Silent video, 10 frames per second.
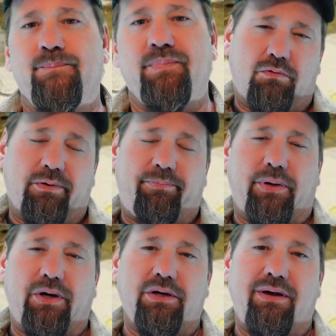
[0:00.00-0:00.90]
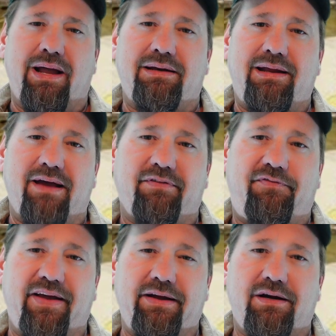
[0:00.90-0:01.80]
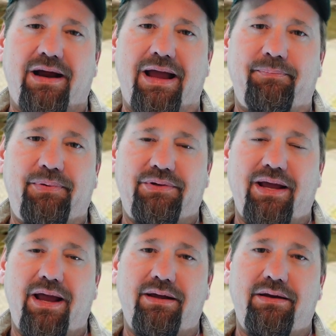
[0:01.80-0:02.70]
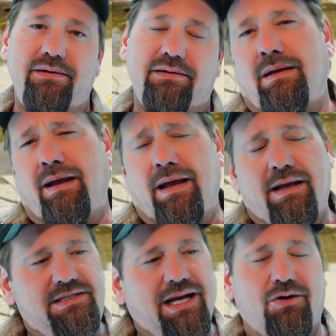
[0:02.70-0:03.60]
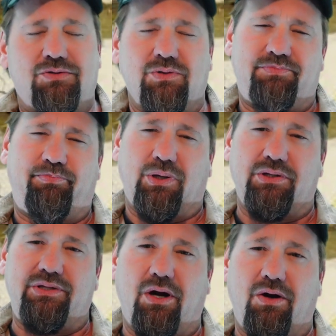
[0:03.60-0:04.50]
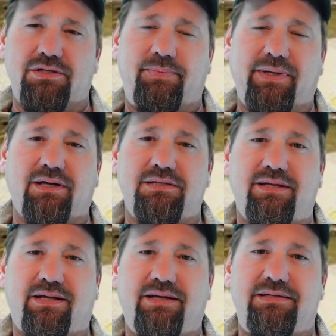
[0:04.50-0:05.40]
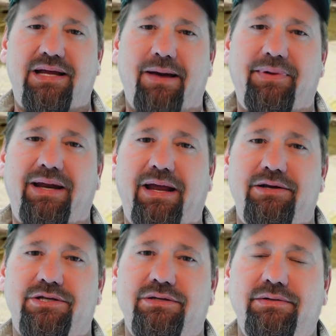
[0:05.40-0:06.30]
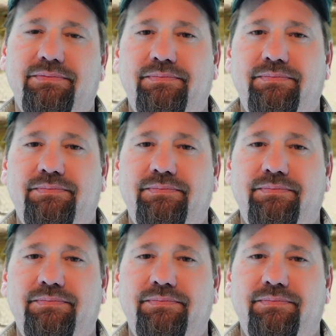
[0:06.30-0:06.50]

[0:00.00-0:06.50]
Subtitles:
Roberto had to have a finger amputated. His house was bulldozed because of the contamination.